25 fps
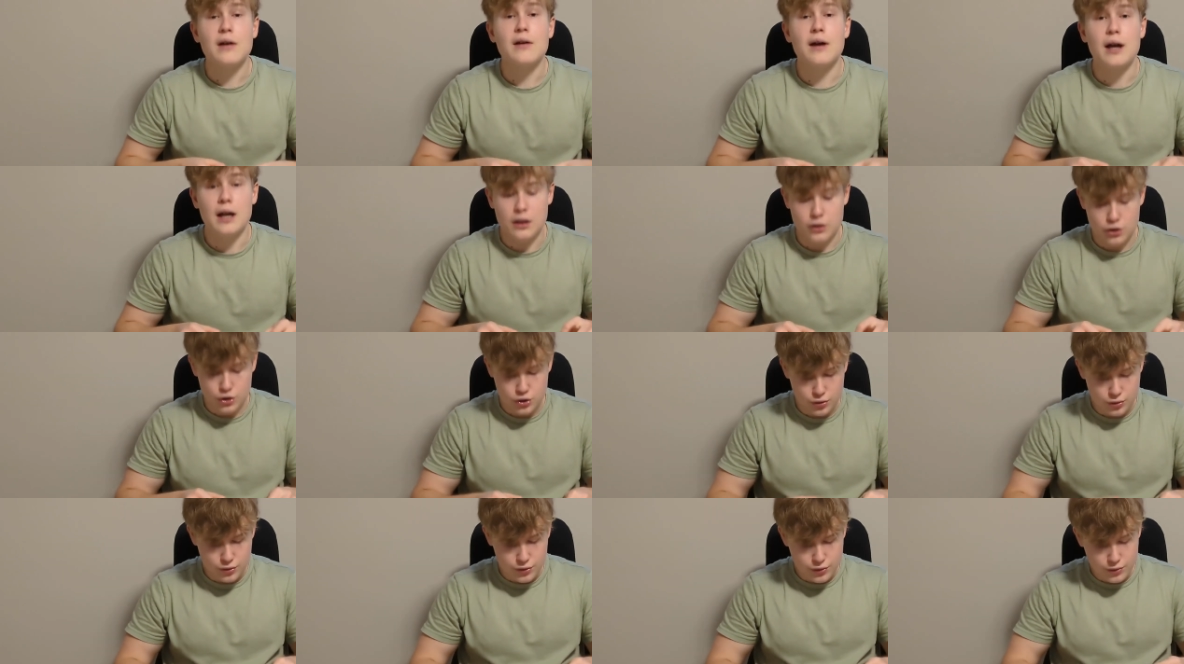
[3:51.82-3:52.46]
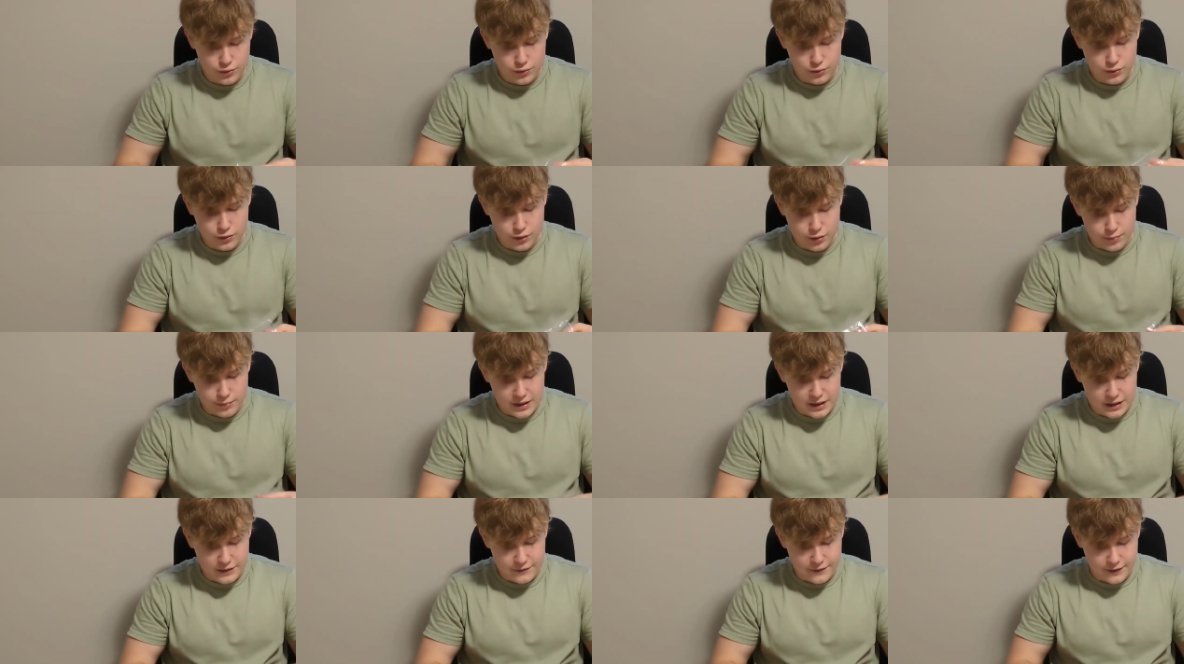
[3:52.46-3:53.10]
now I'll show you
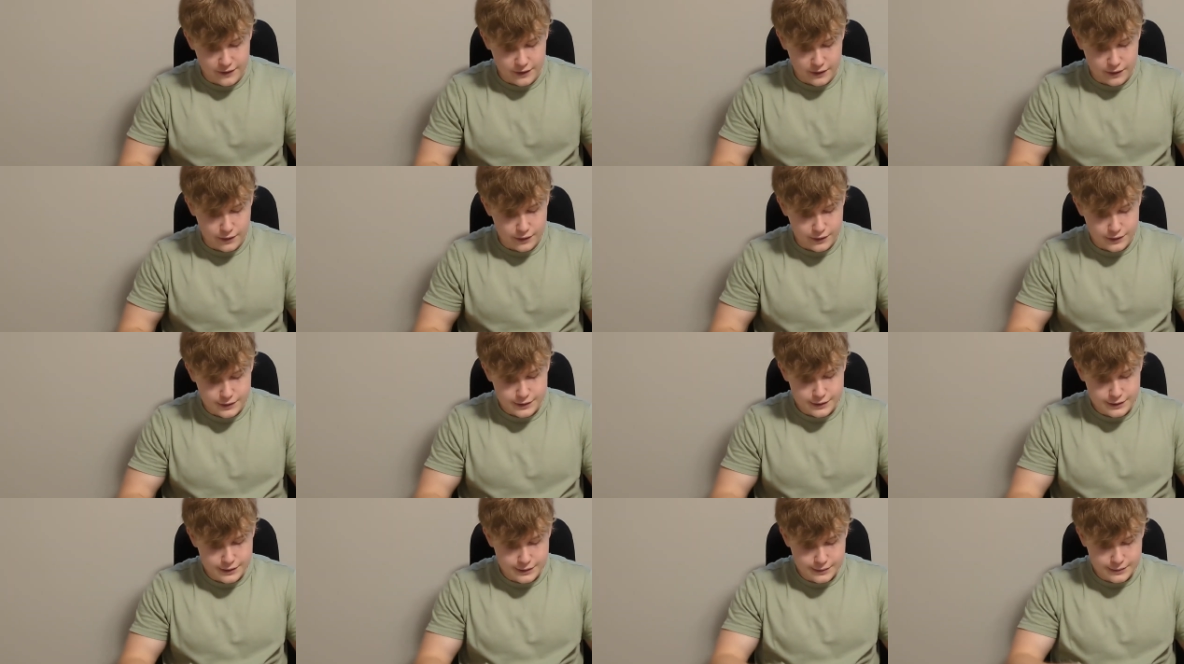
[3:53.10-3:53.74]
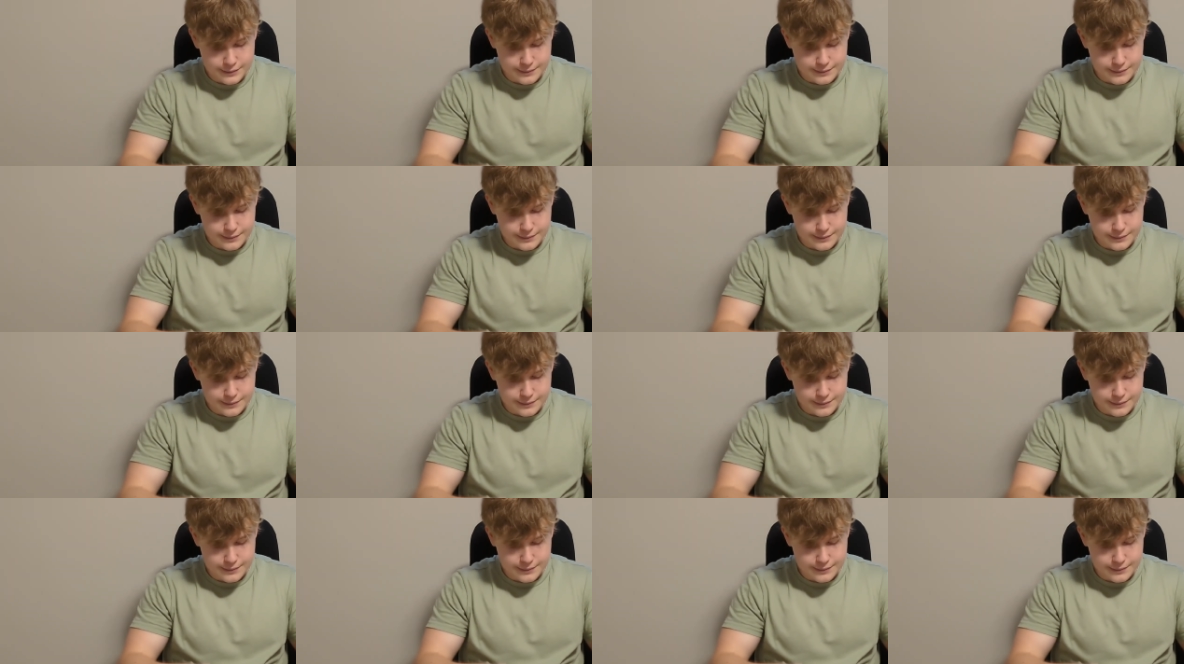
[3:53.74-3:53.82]
the mini figures.